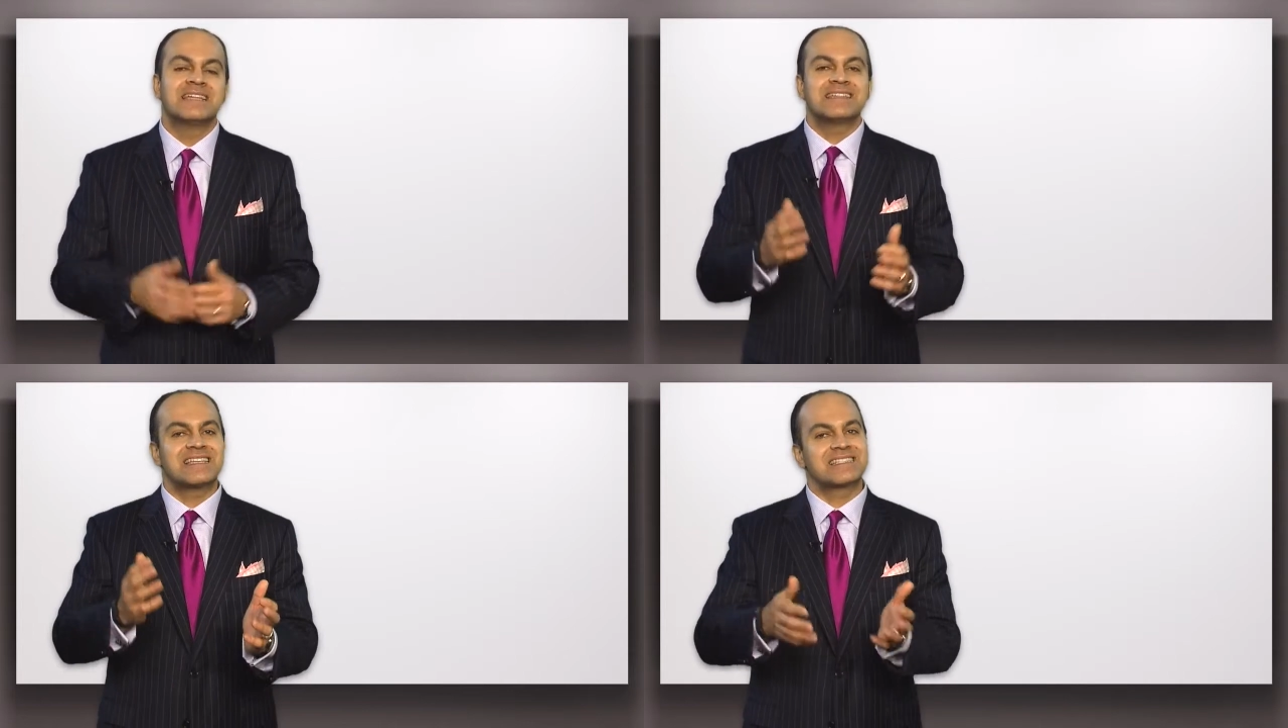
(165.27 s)

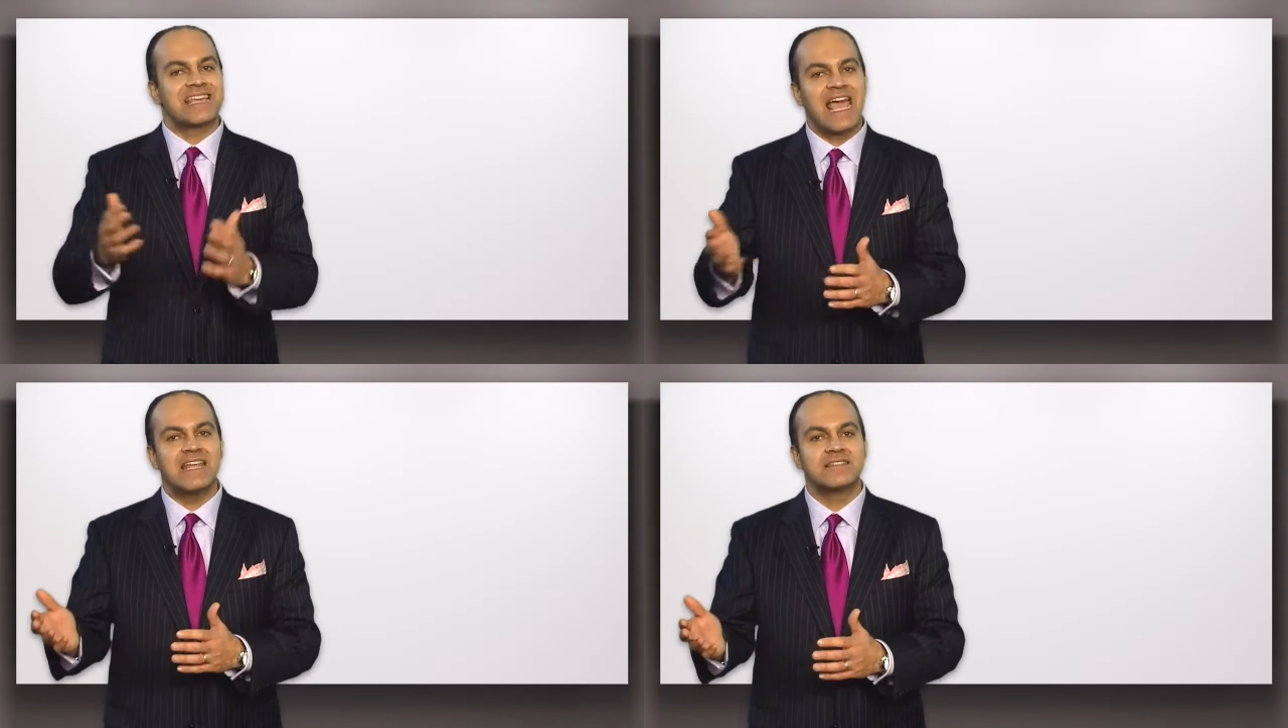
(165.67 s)
This
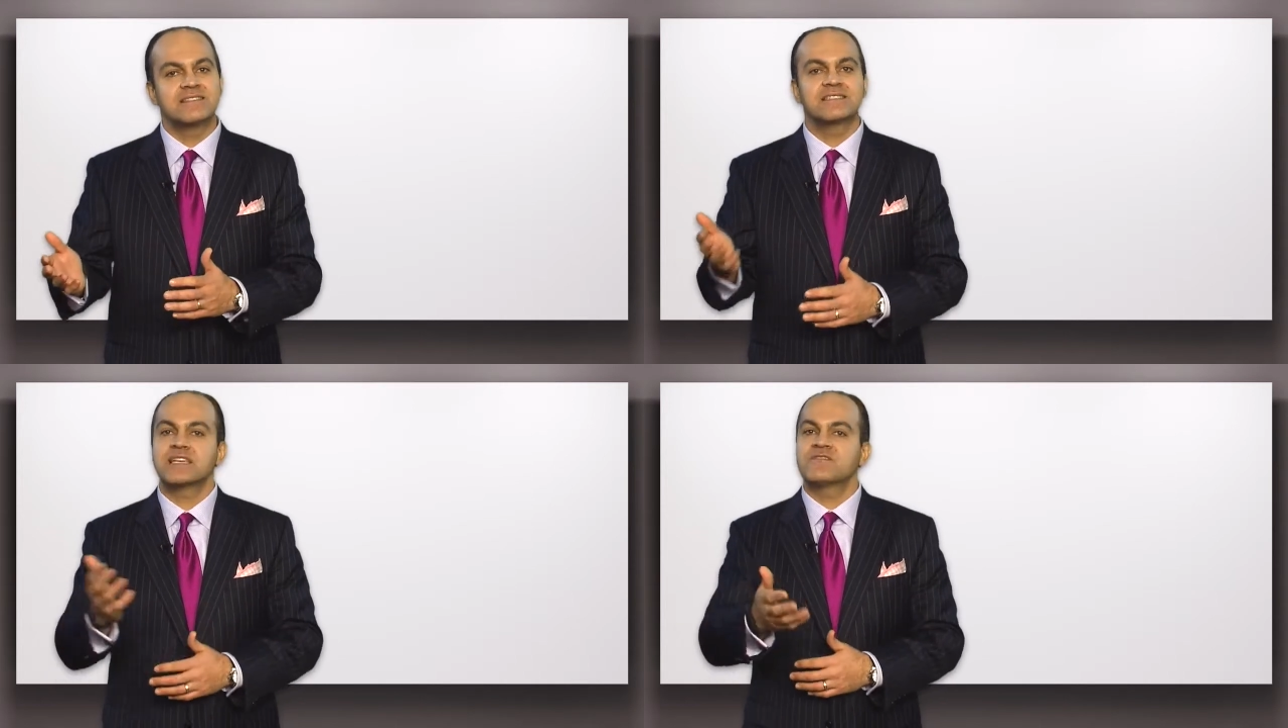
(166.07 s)

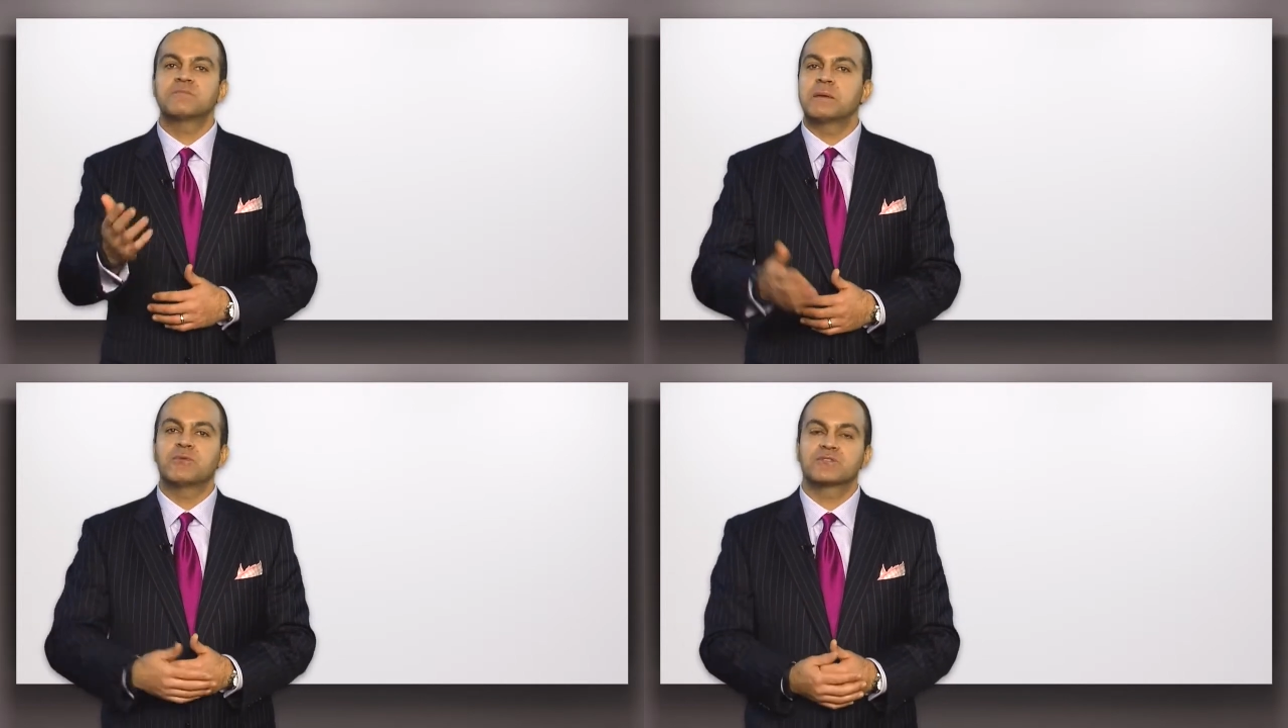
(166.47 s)
cadence gives
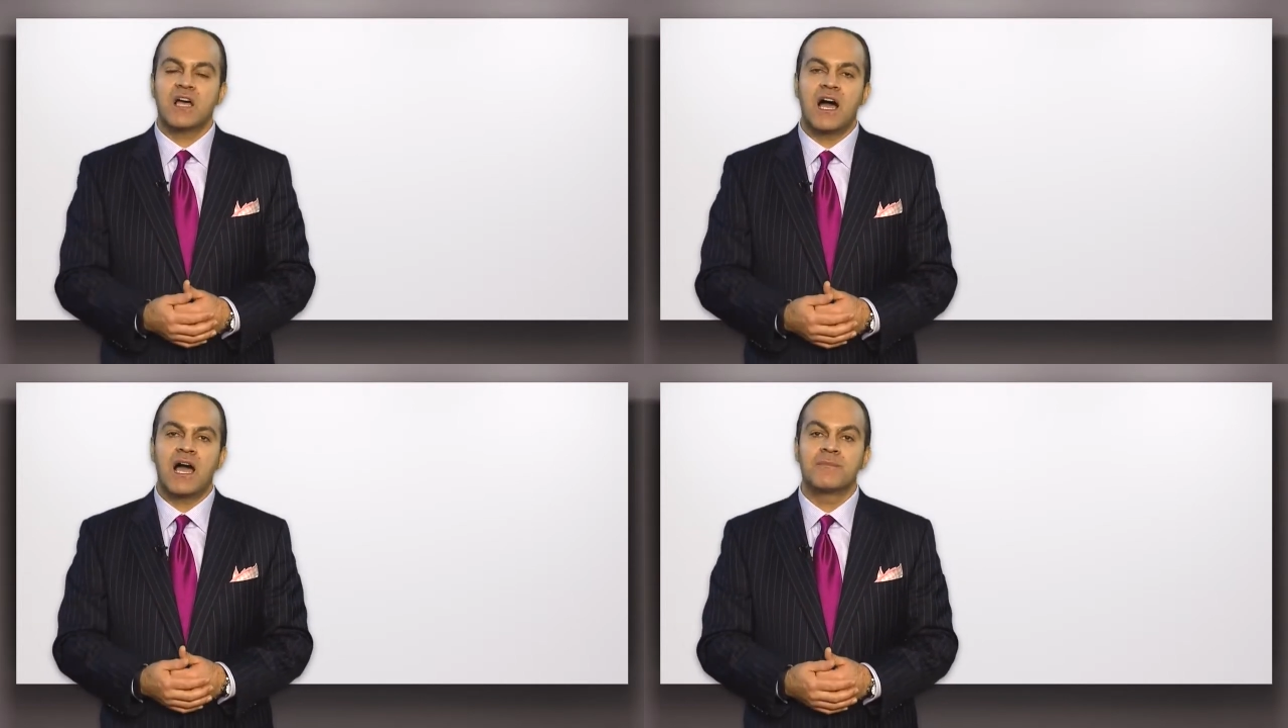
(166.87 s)
people
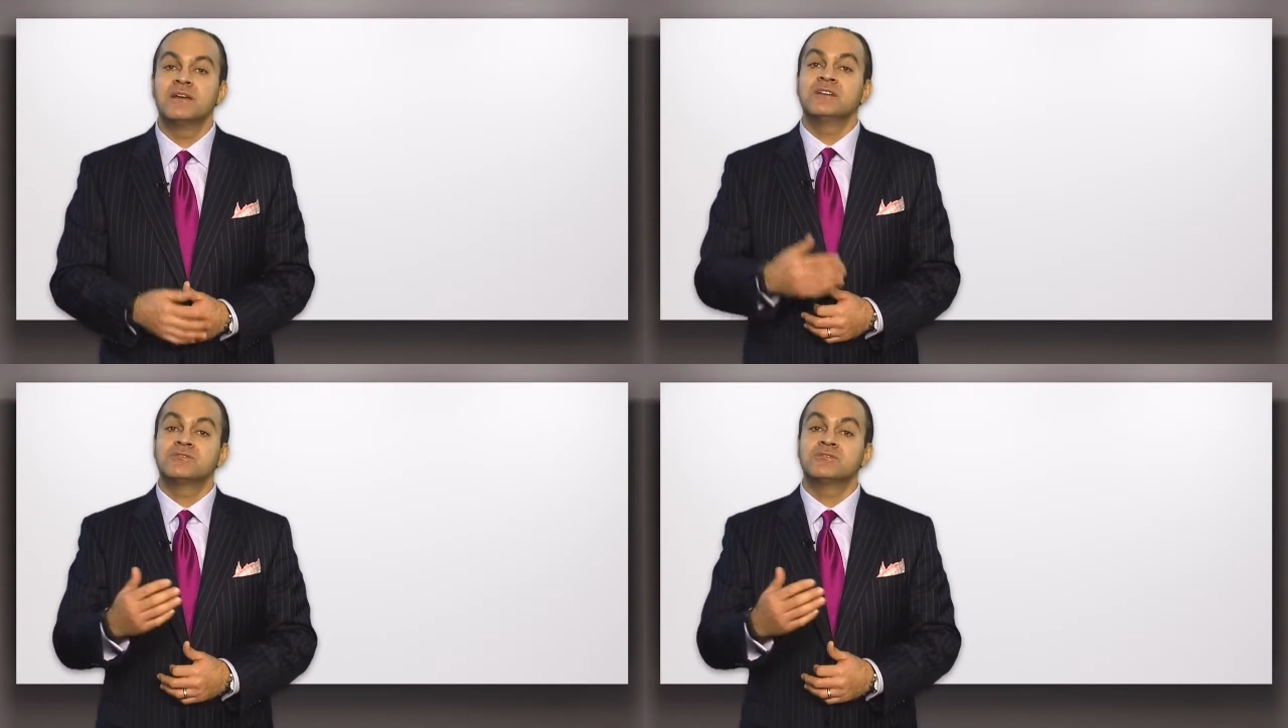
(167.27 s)
time